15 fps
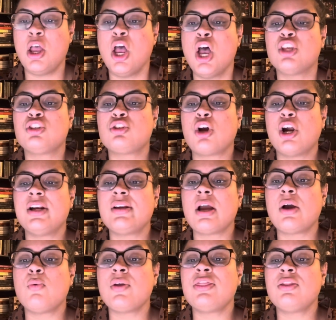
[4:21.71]
Start
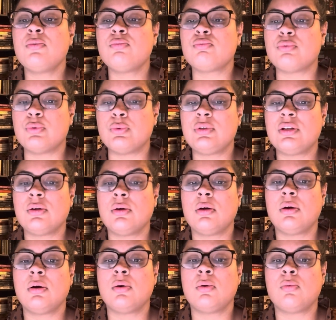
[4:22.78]
with the root
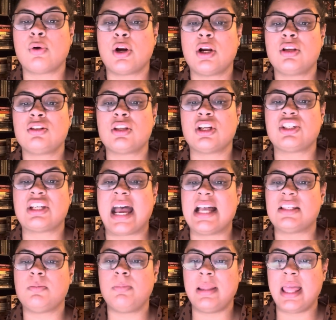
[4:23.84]
word such
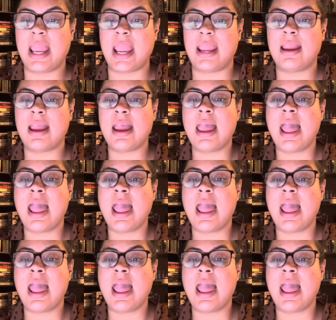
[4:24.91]
as play